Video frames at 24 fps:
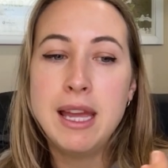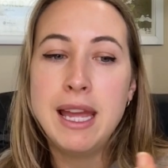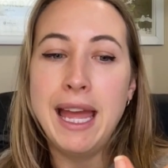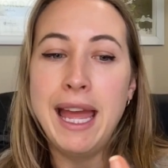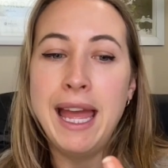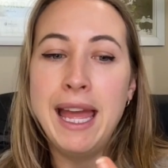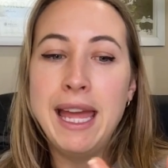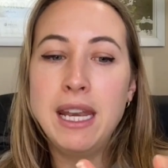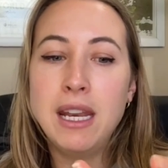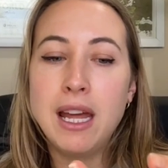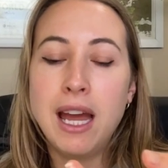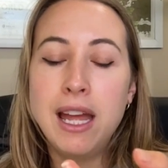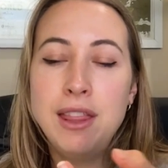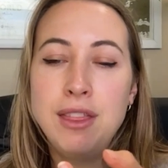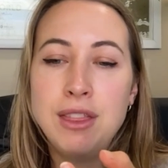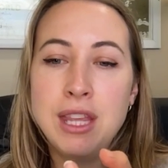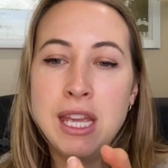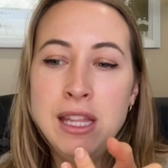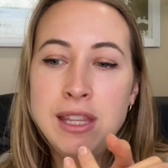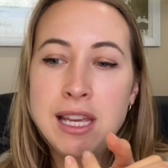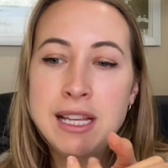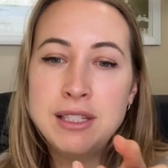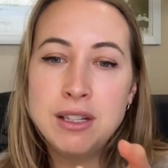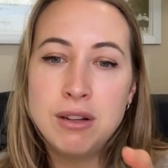And I
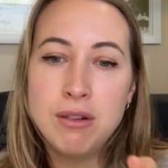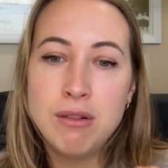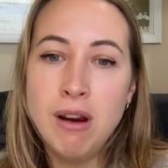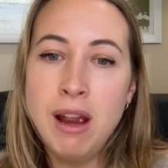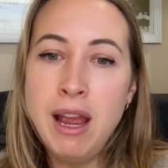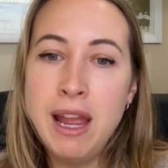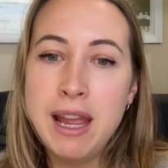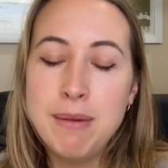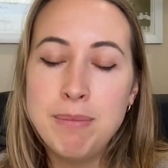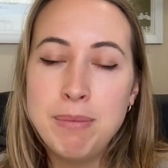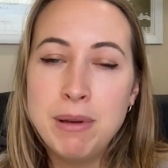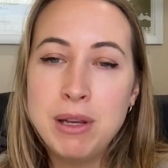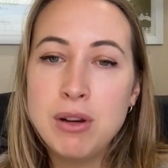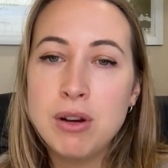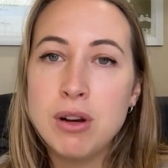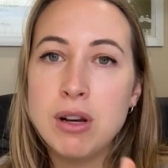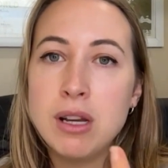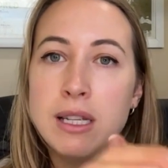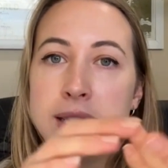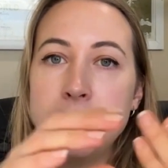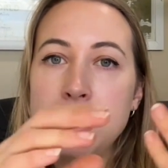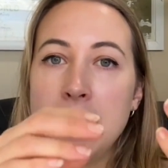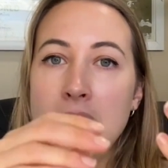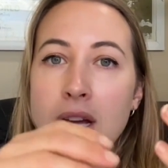think these are great
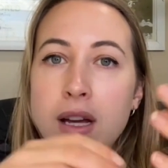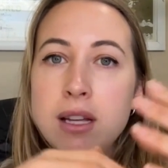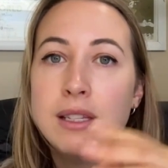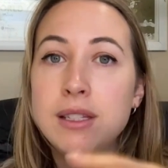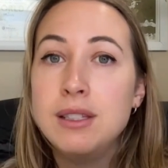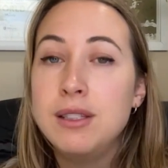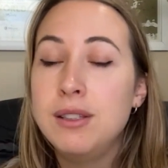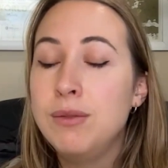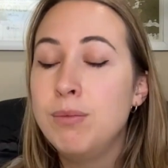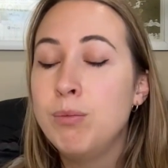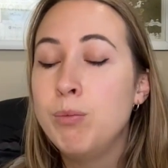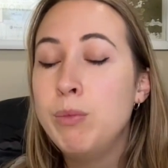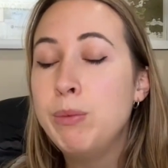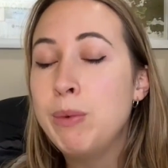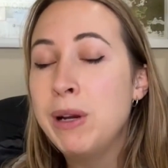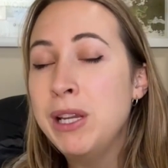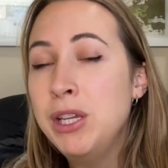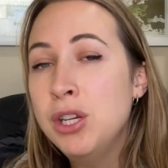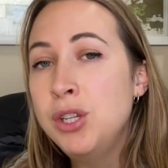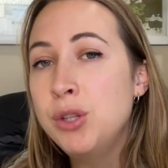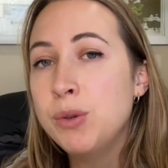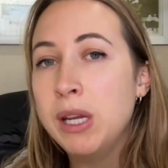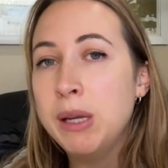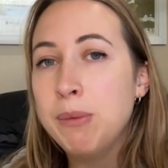because when
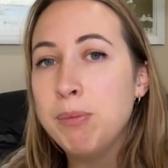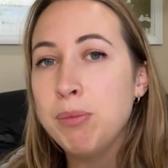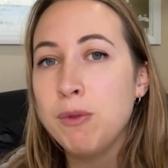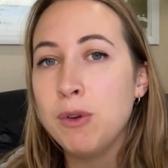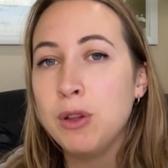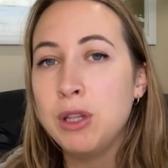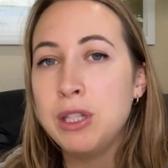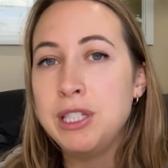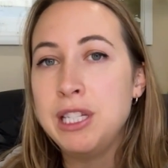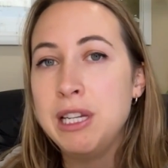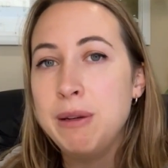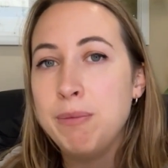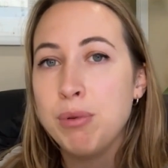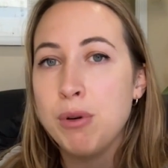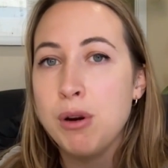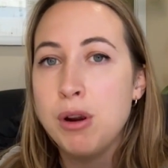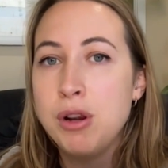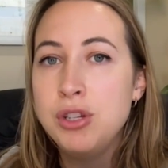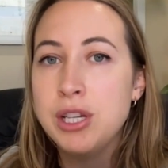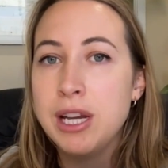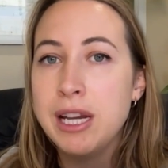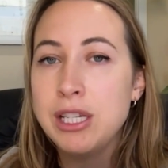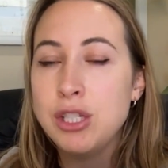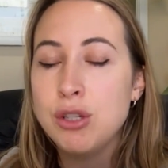you're doing volunteer
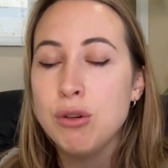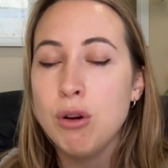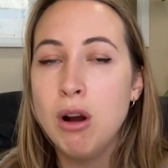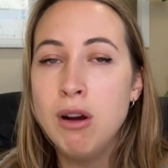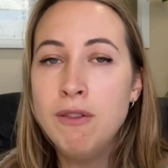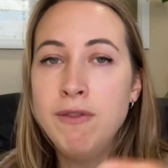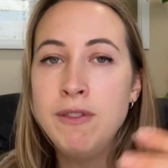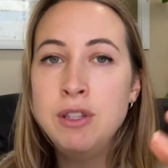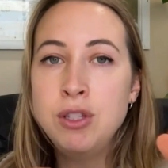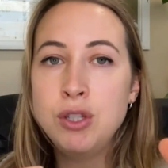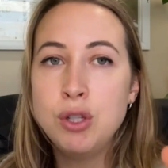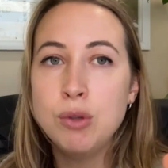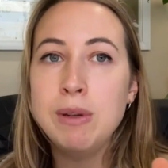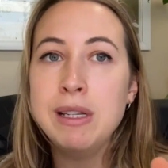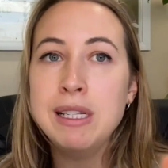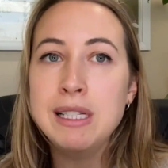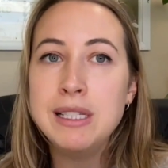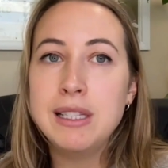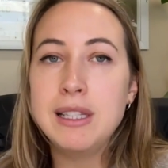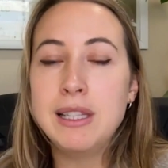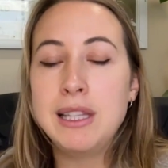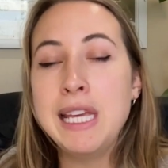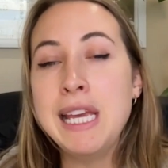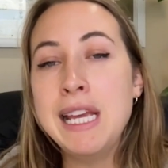projects, you're often
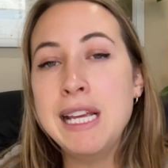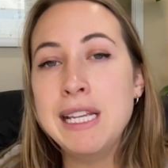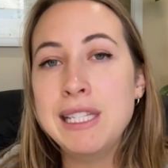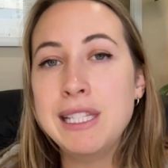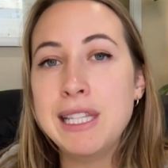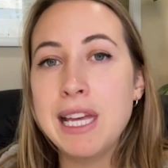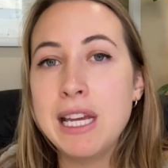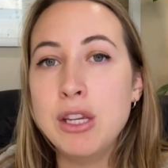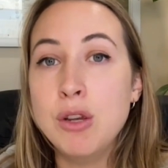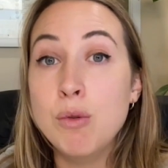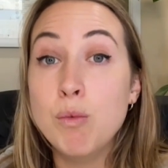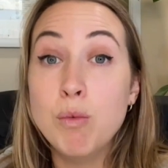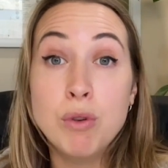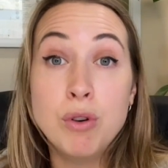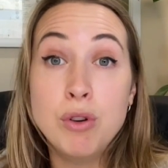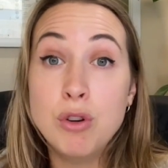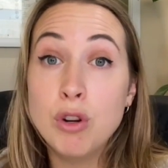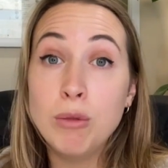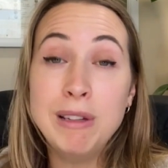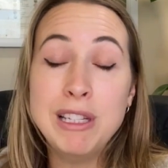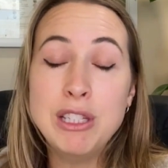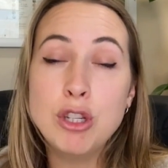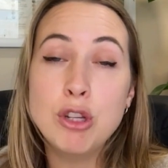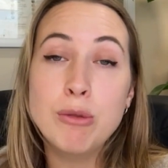doing things that you wouldn't
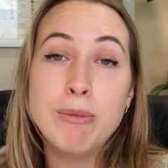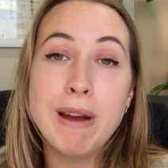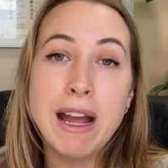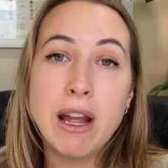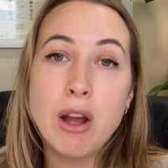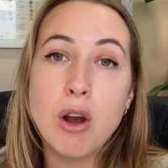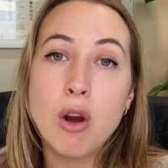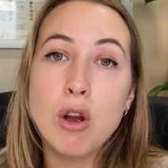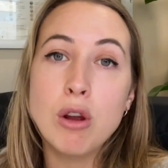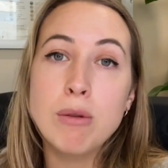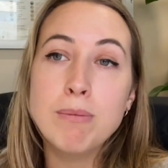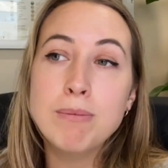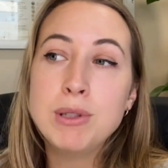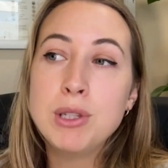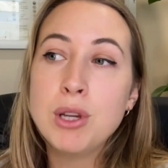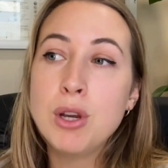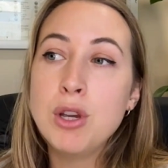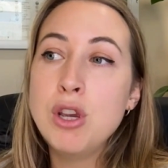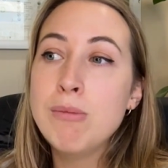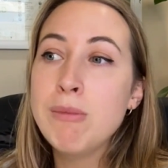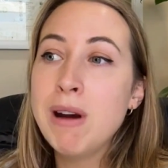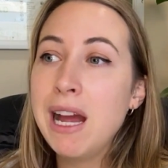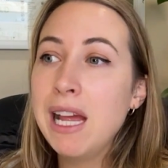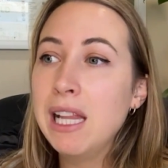normally do back home. So
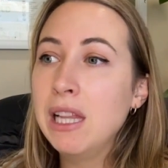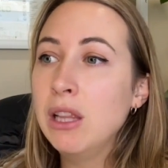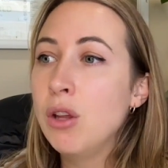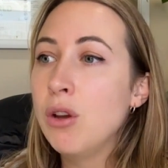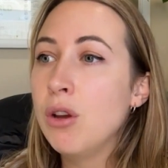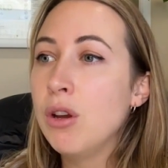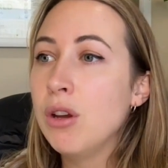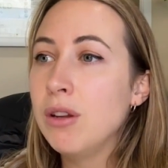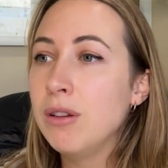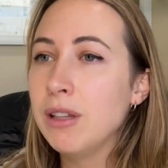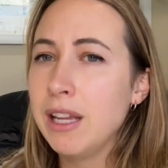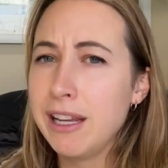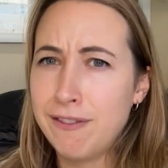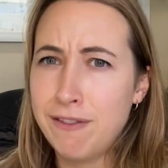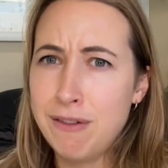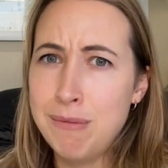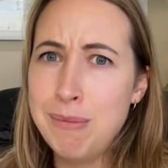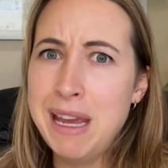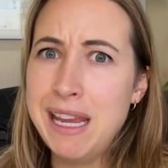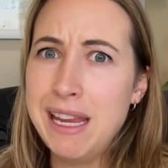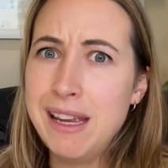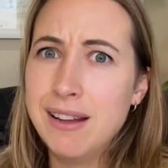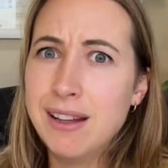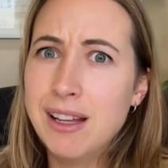you might learn, like for
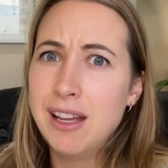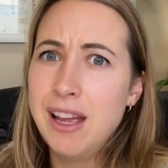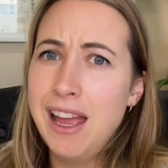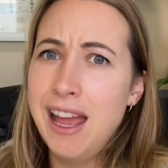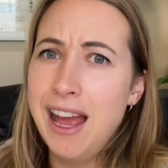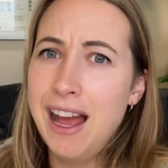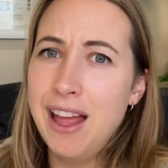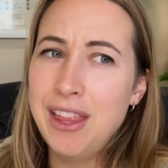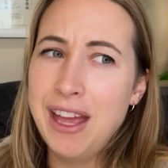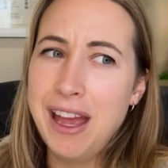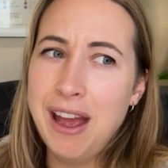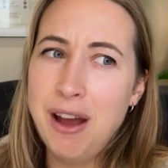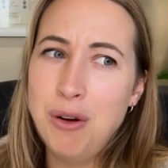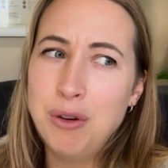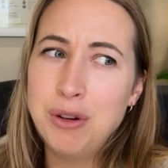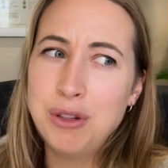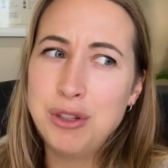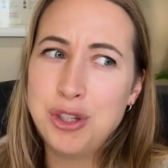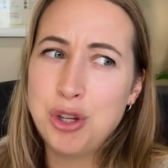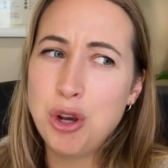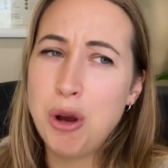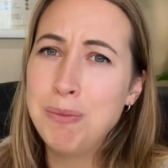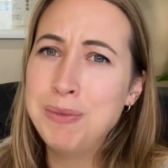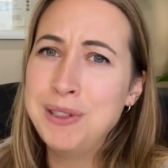me, how the hell to
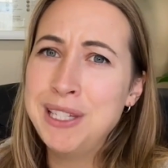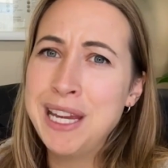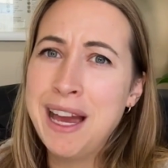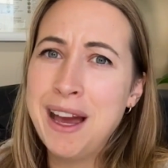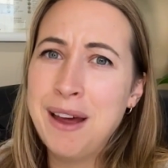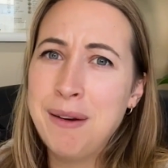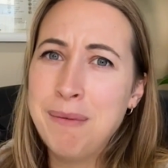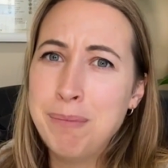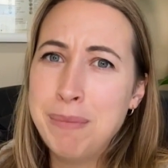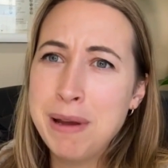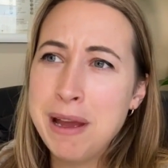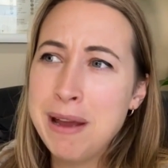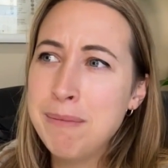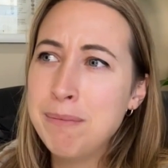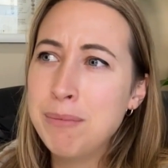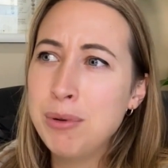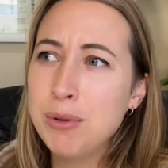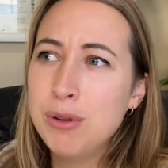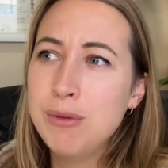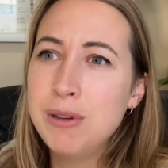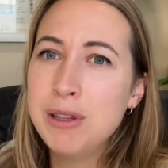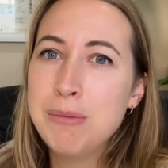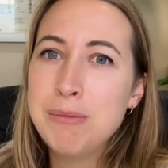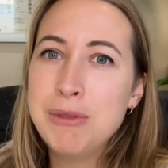chop down
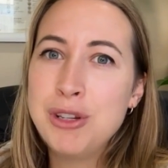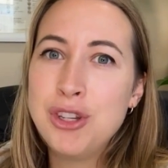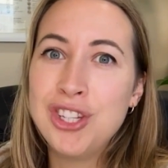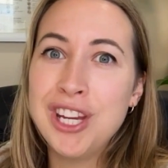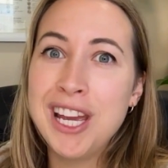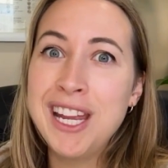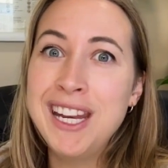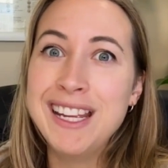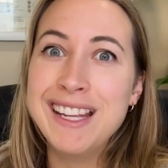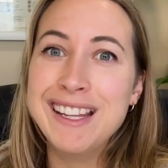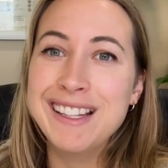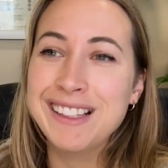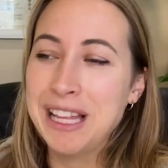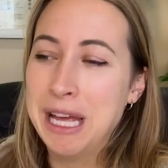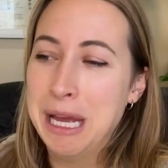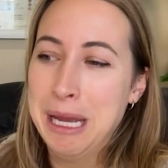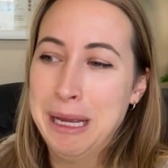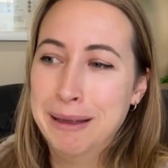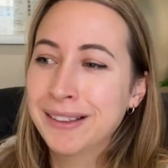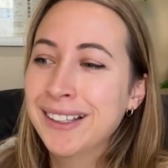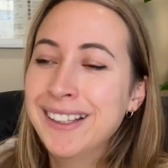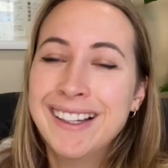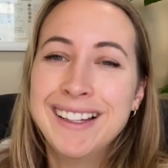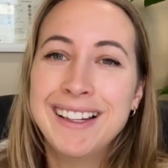bamboo with a machete.
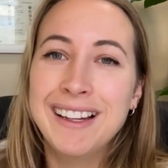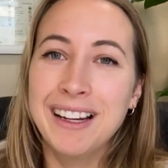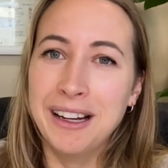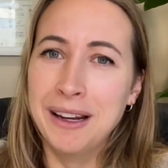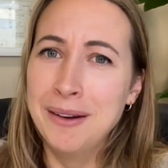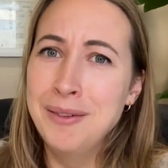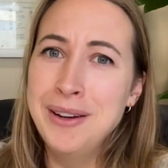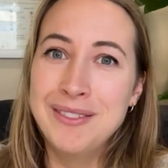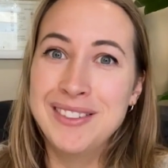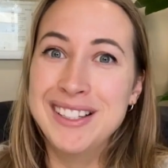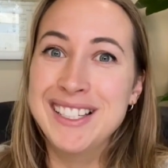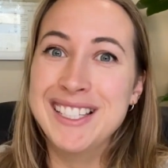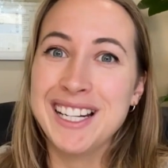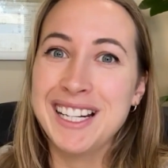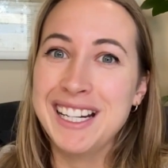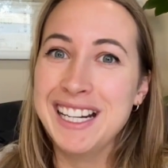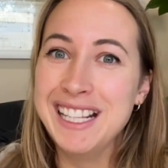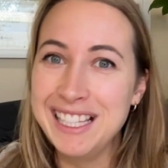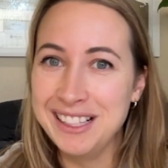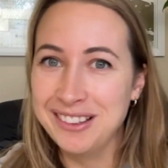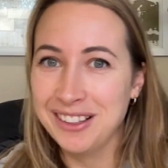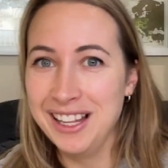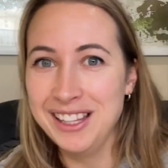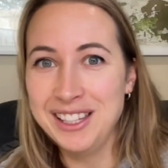Like I've never done
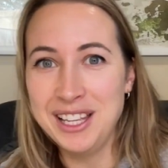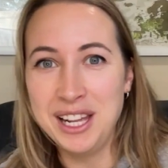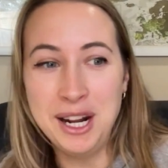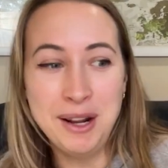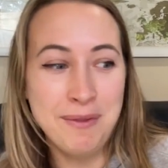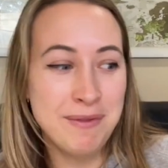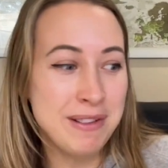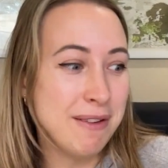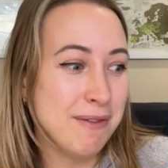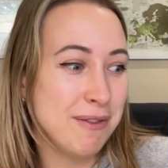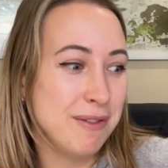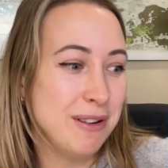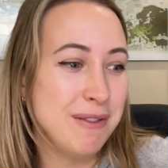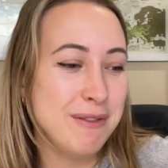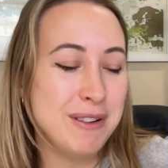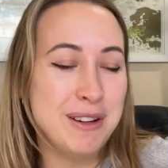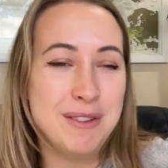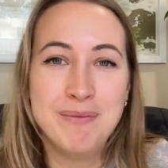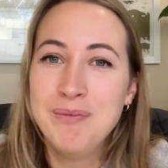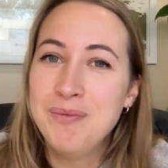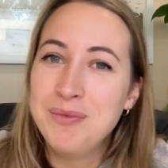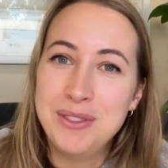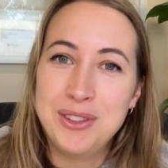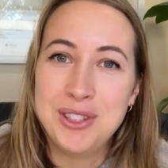anything like that. I've never
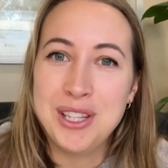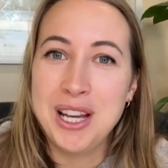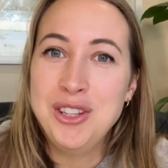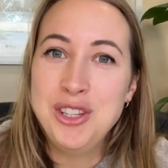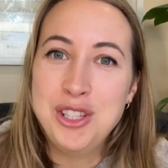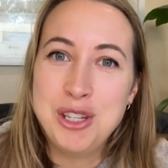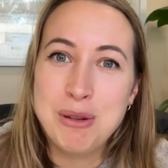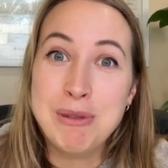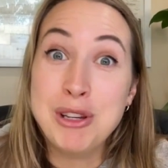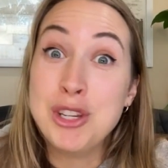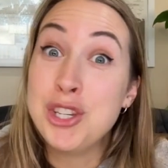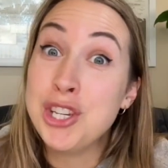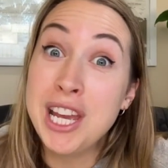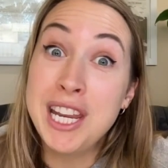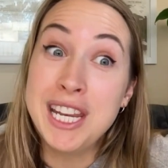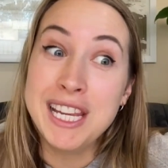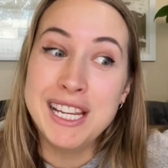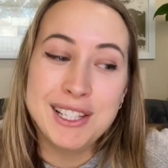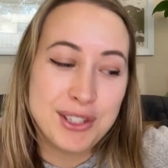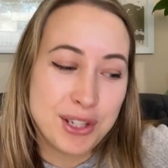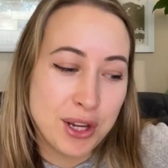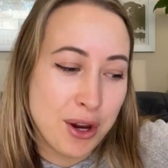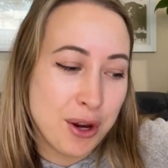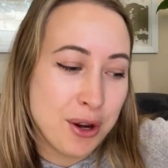even touched a
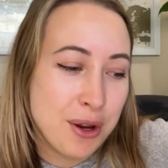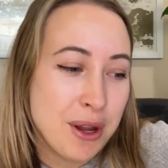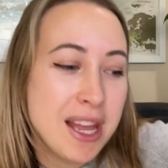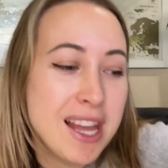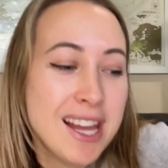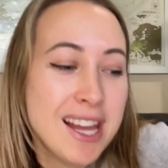machete. So